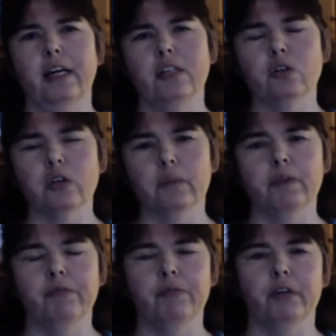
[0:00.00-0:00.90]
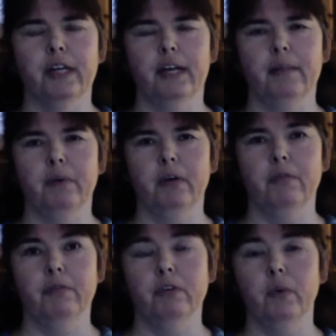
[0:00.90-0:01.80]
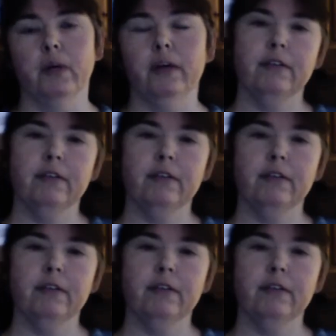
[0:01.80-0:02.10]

I saw it before that, but I thought, well,